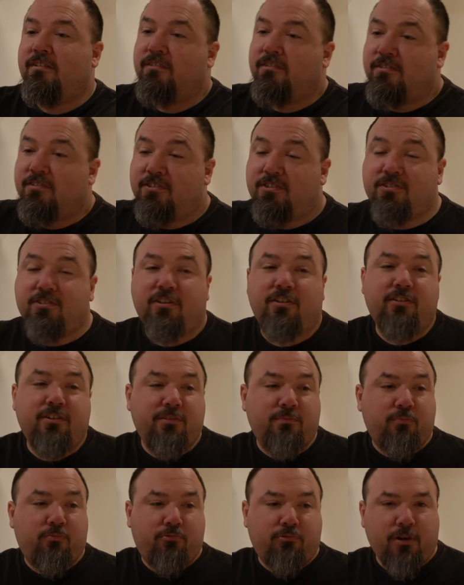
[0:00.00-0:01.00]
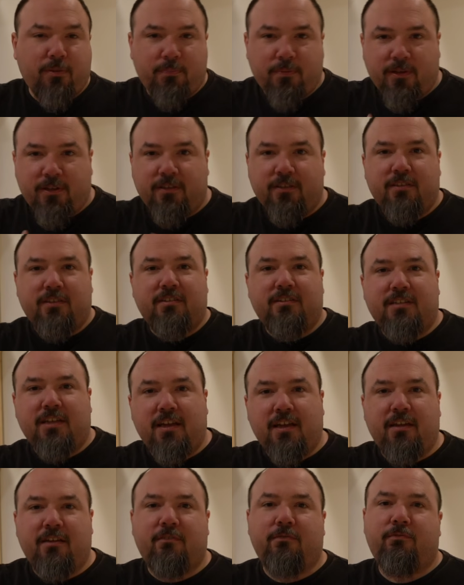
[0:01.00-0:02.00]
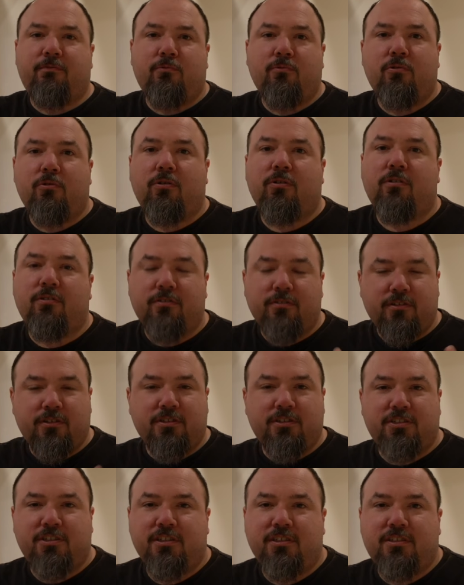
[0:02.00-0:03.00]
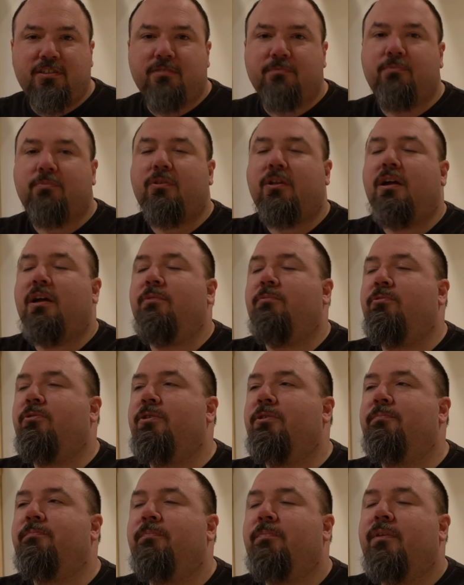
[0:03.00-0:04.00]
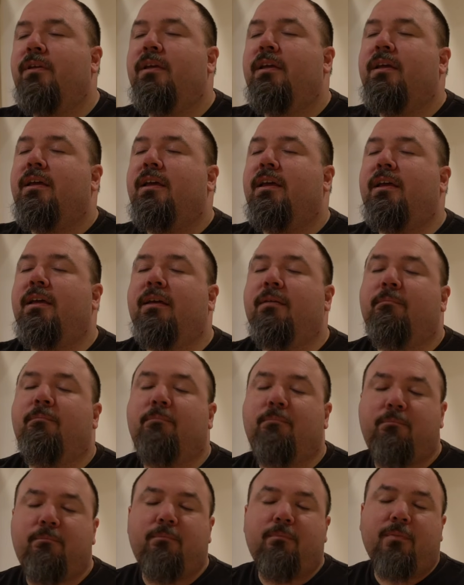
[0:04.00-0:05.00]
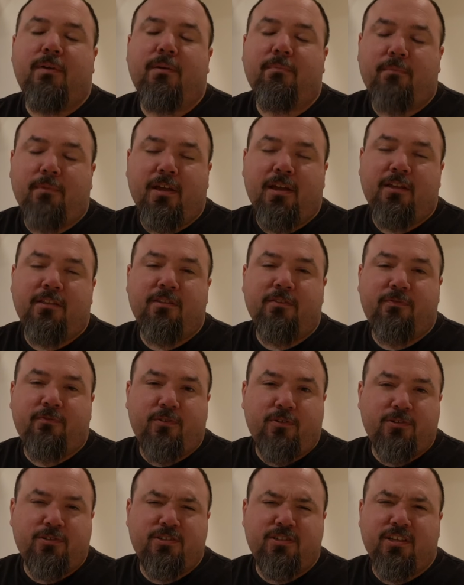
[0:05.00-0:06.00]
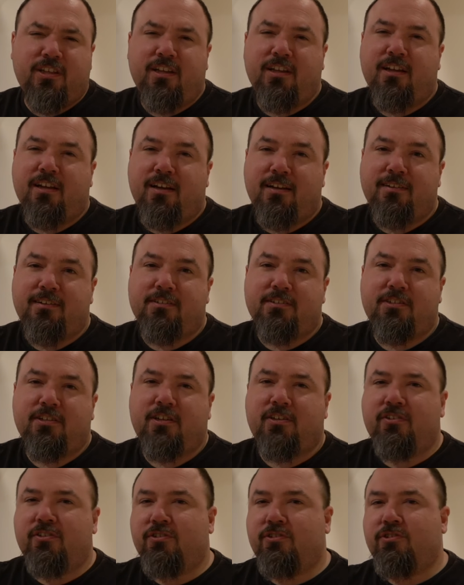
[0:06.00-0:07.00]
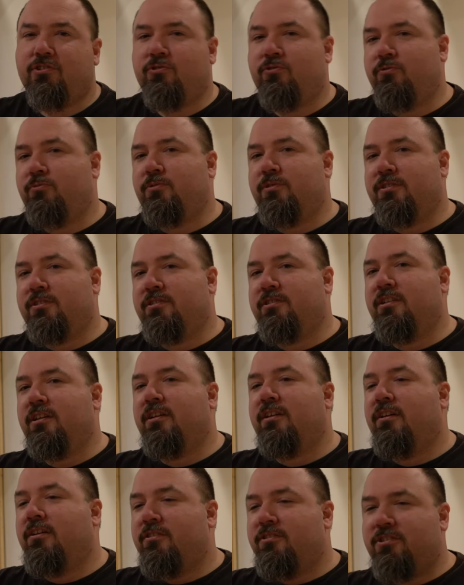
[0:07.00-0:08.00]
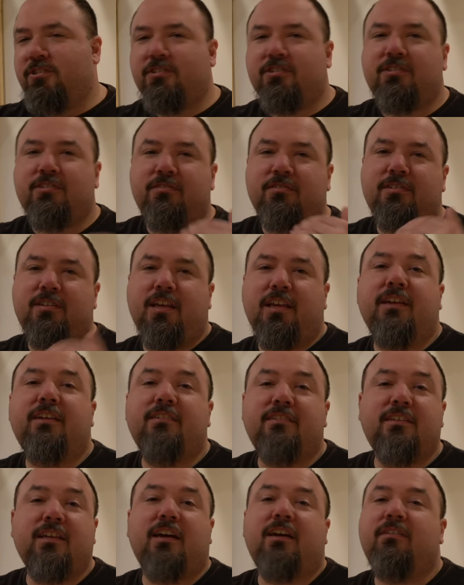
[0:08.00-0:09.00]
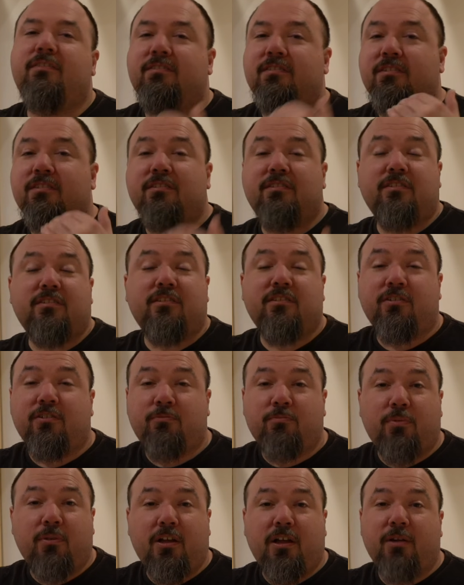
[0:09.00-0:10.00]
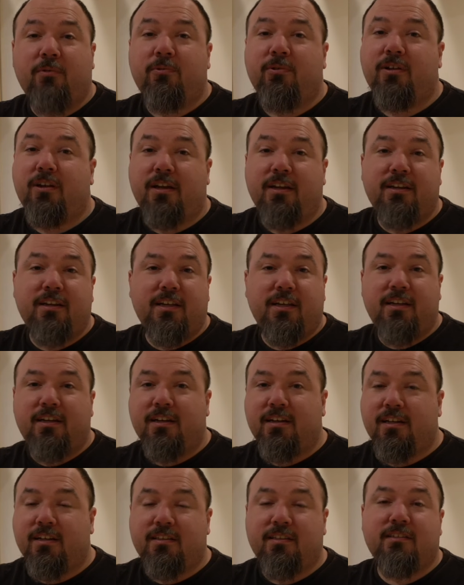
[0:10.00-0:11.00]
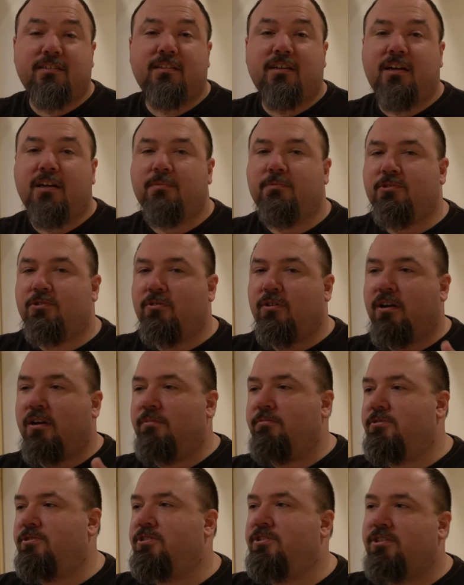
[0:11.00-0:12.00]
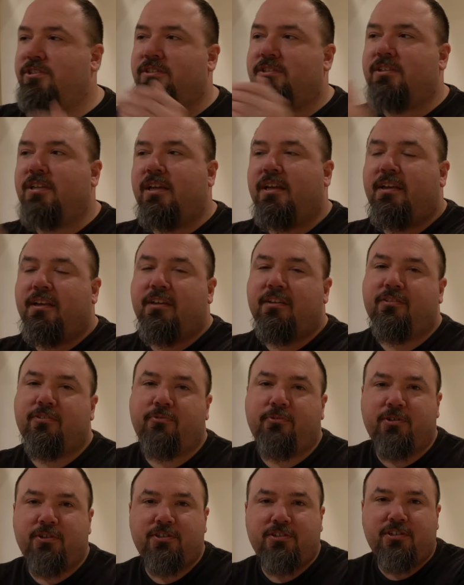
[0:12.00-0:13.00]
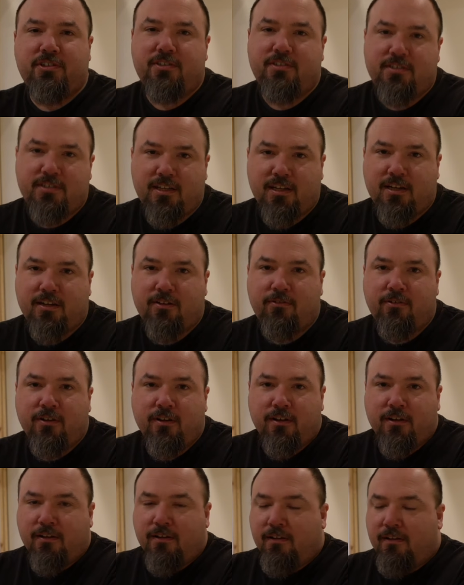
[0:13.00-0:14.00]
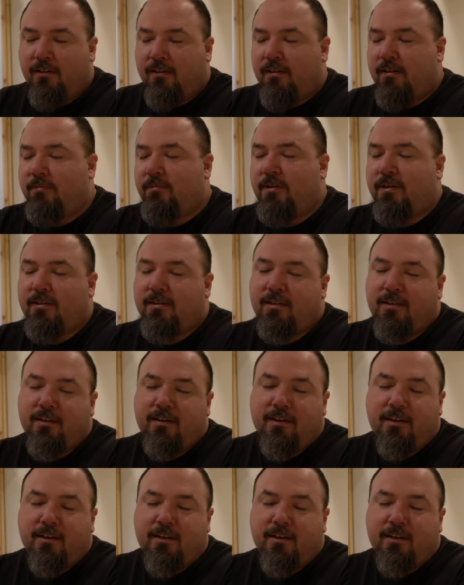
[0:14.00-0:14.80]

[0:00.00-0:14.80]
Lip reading: started prepping the tank for the sheets of plywood. And the first thing I decided to do was just take down the plywood I needed at the time. So I was just taking 3 sheets down. I'm not getting